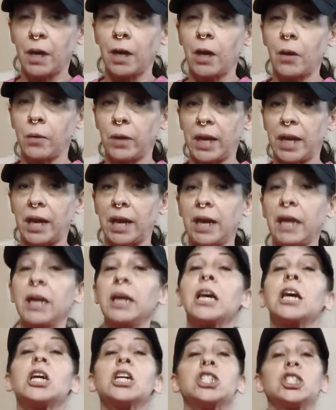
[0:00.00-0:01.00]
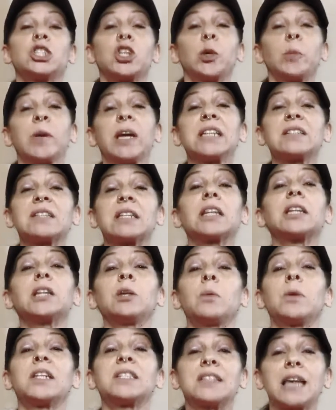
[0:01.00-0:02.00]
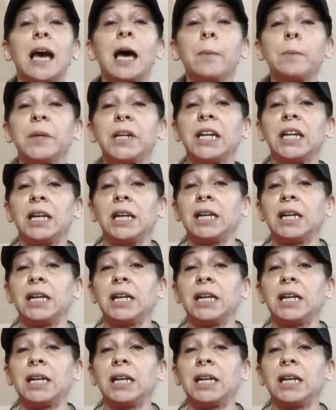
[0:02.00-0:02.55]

okay? So basically what's happening